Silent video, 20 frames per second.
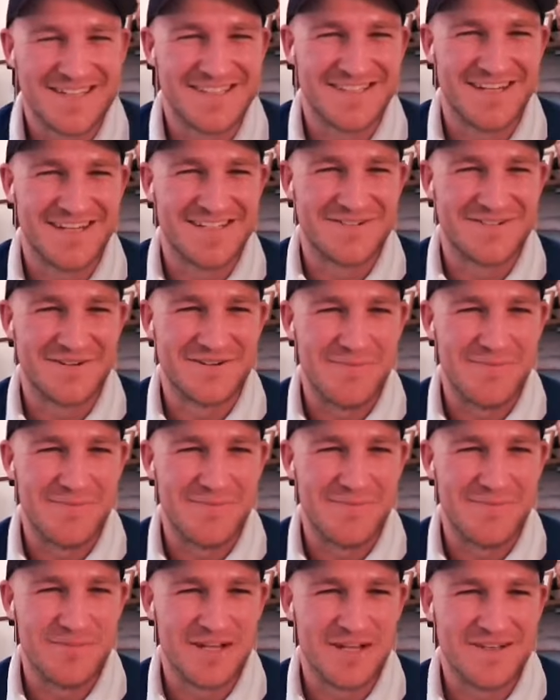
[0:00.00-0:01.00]
right. But
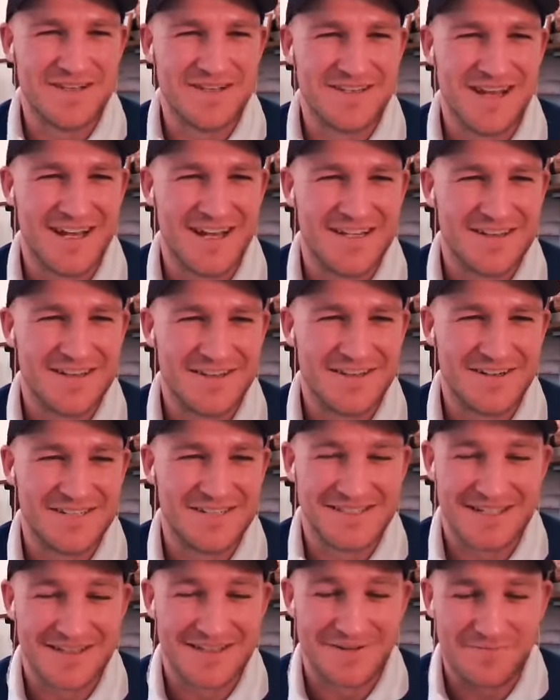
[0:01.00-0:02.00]
yeah, like I said,
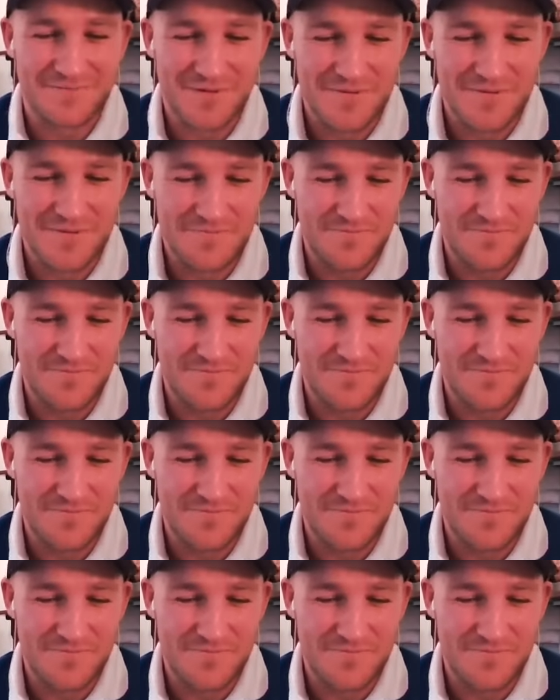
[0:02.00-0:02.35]
the